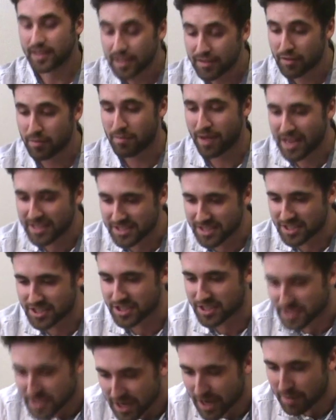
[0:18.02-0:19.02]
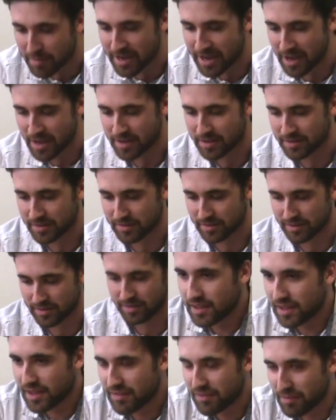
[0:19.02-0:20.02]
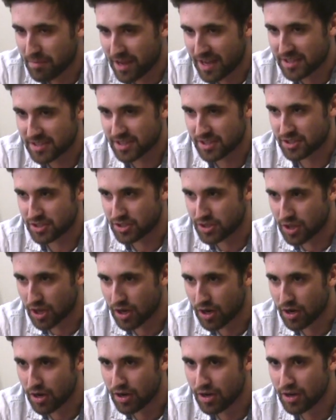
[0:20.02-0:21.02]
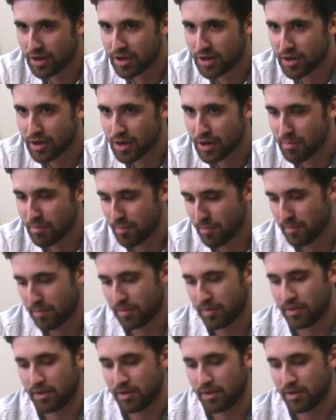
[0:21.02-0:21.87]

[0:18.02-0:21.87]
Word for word: Leave a message, you dummy. Leave a message, dope.